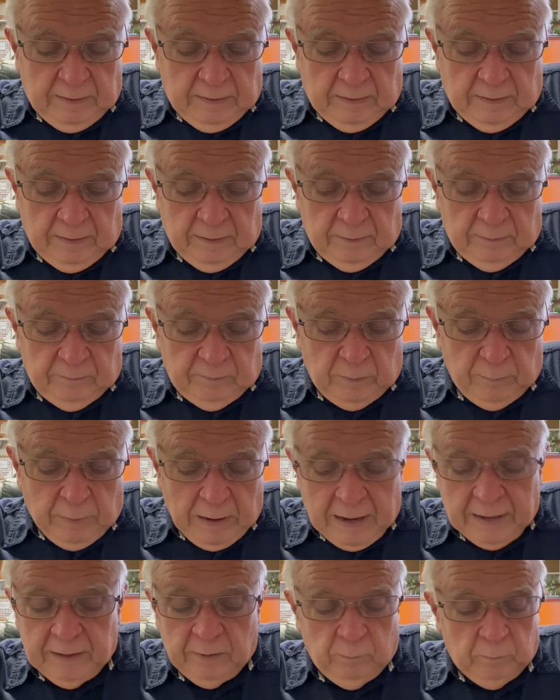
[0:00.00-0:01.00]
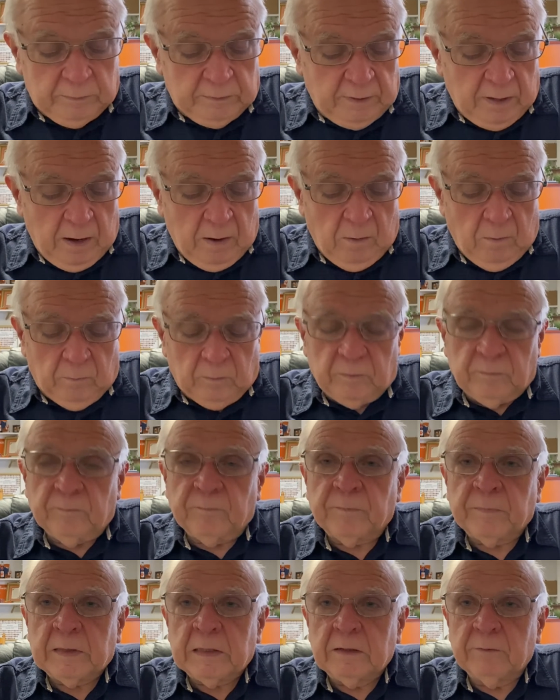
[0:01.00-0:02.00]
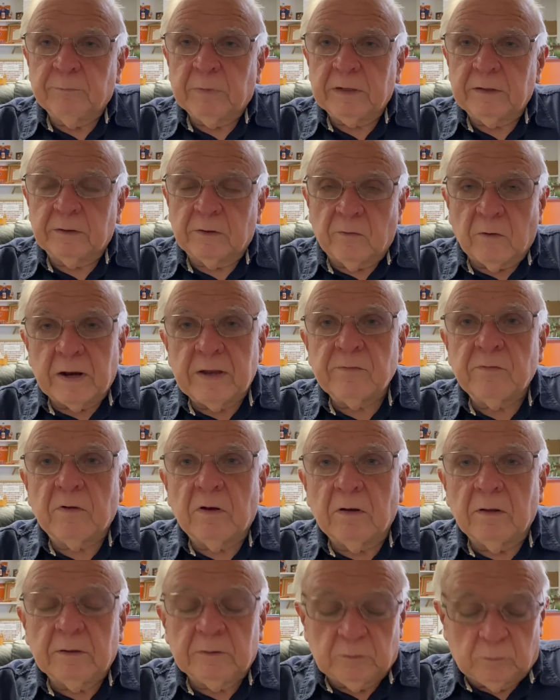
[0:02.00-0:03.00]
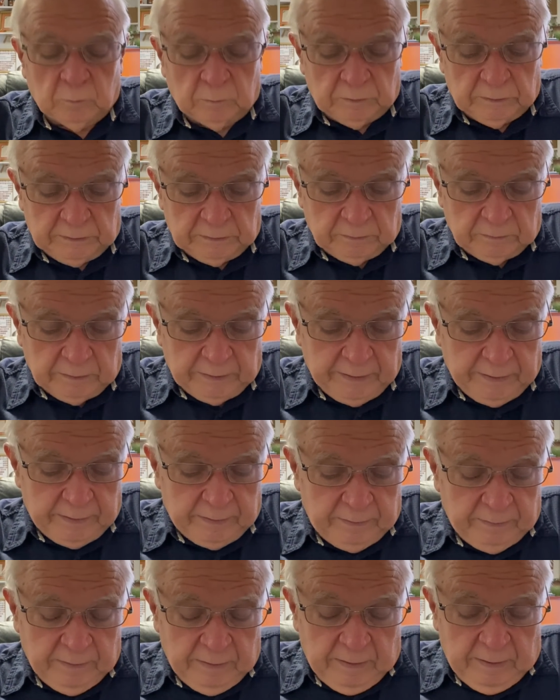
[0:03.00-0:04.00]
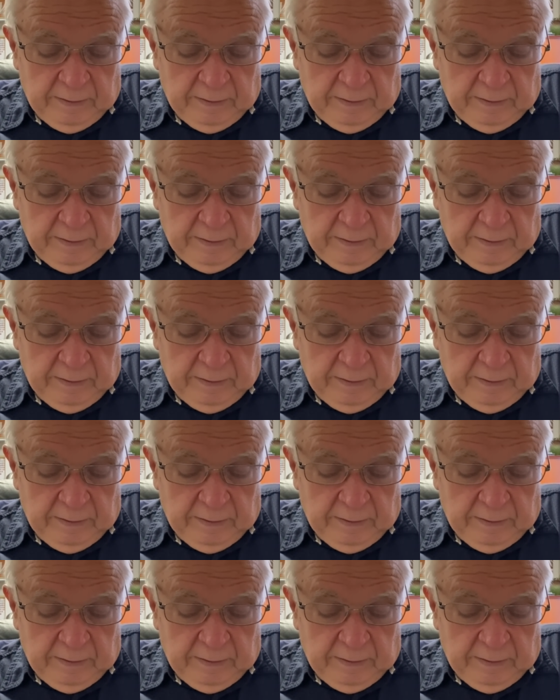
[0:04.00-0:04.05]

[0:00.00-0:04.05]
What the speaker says: The body was gone, but the grave clothes were still there.